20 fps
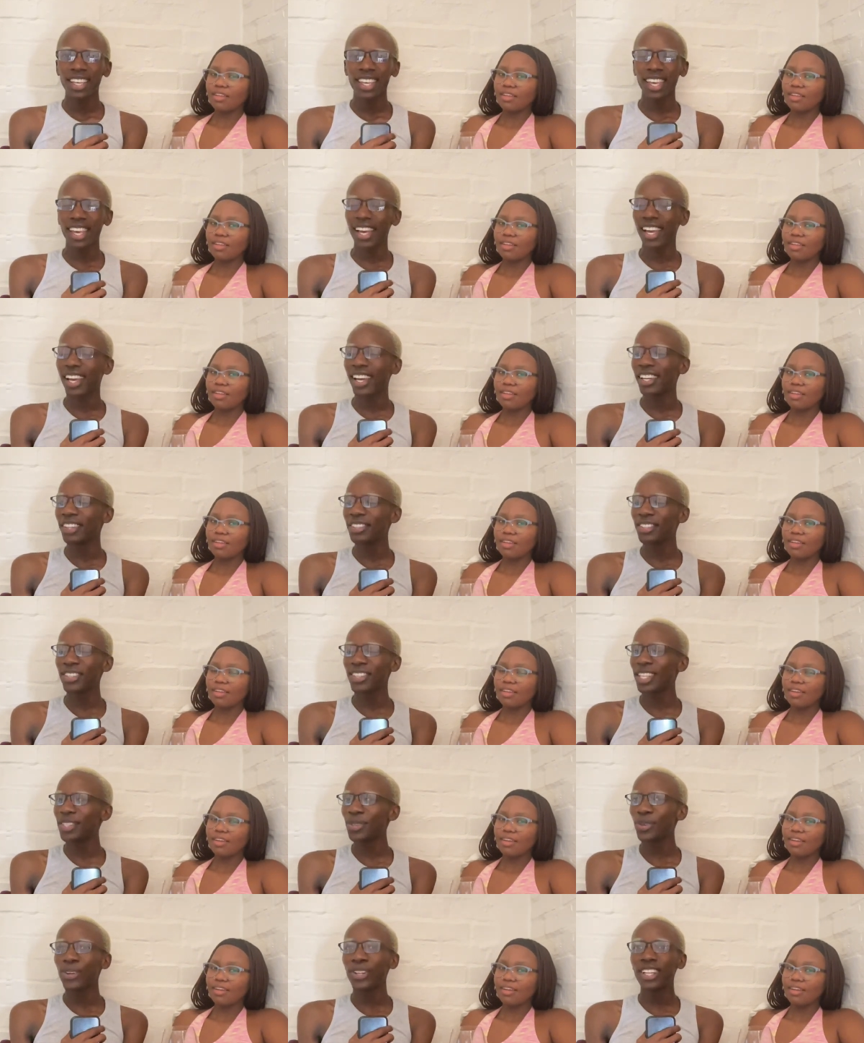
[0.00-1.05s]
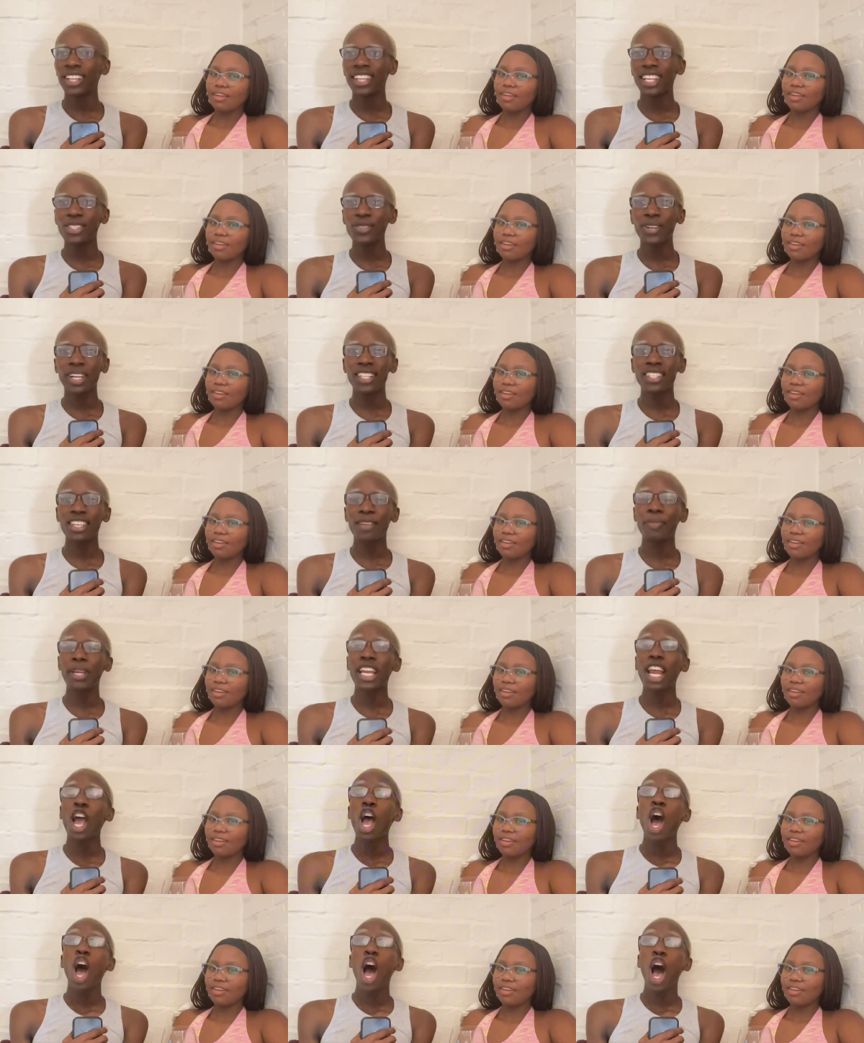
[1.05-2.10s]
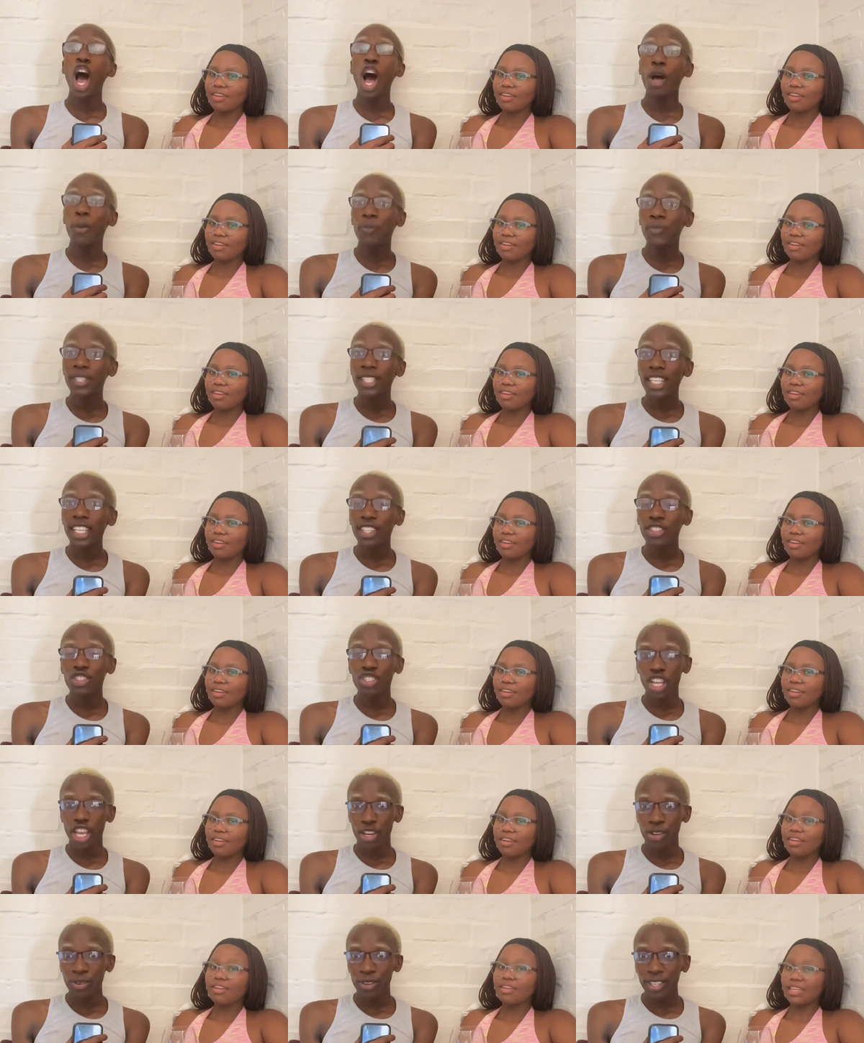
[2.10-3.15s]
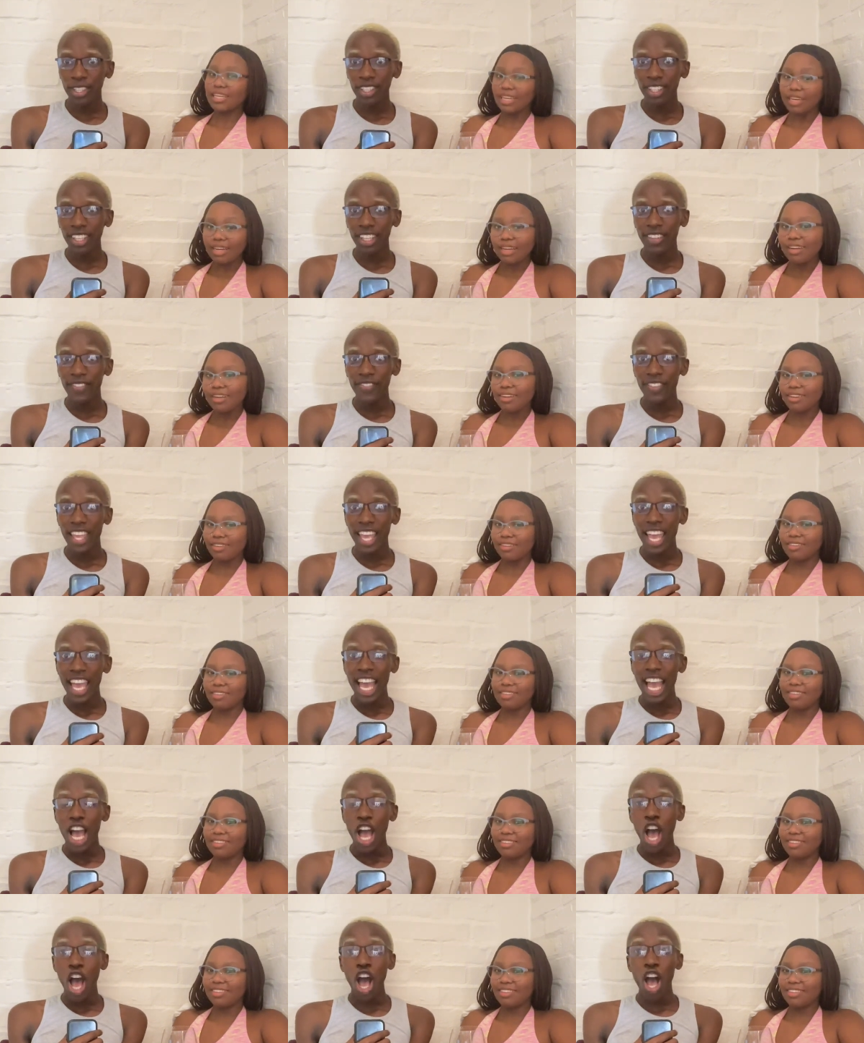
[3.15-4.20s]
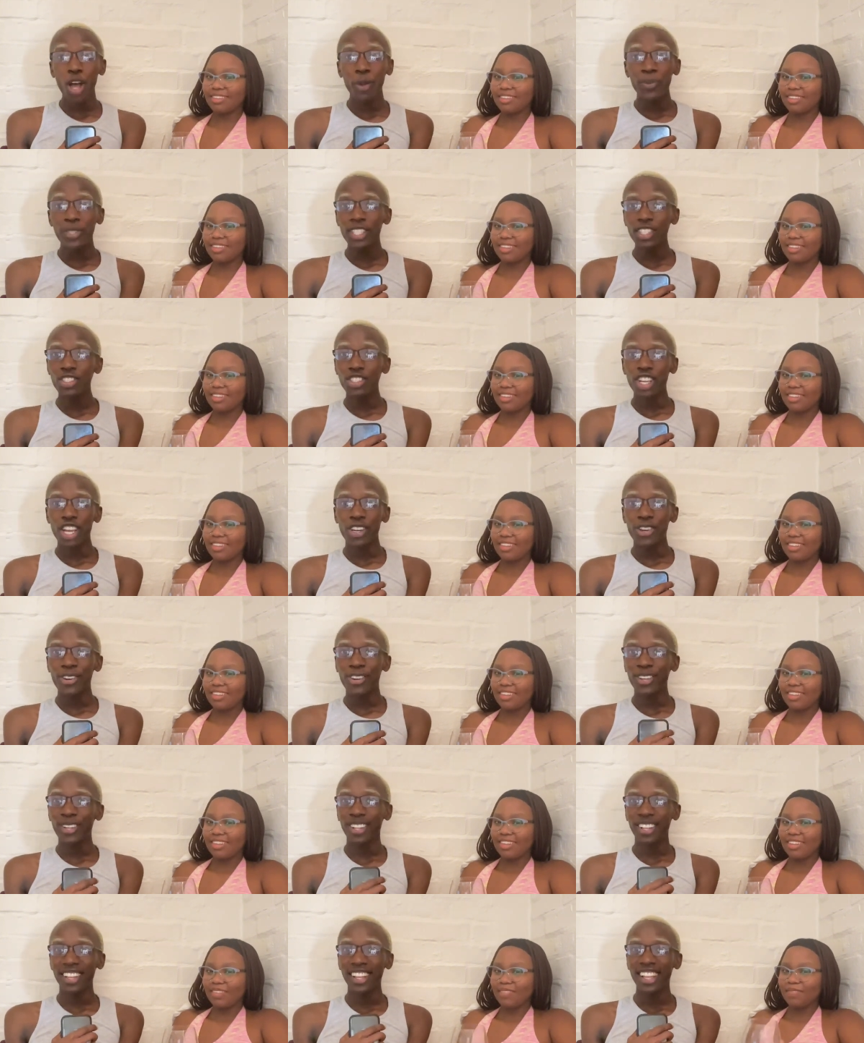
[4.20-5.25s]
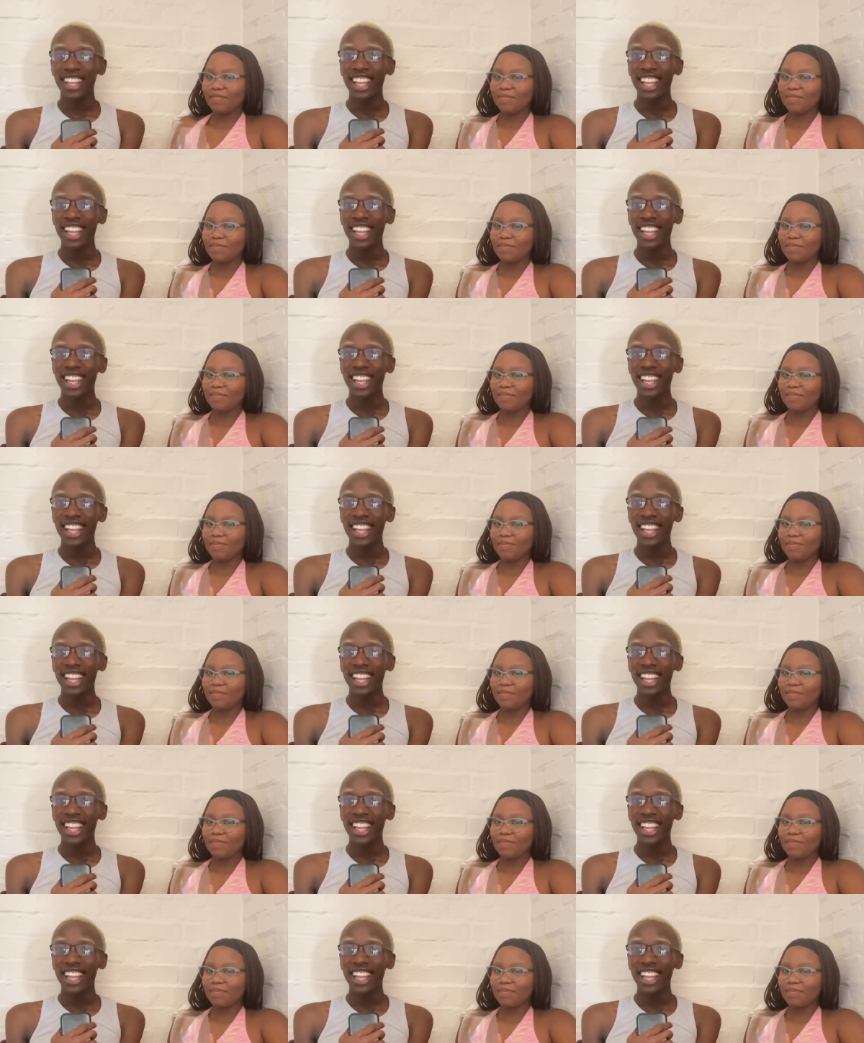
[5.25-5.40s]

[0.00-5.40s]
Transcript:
Speaker 1: yeah, I don't know. That's all. That's all I can say. But obs in general, yeah. obs in general,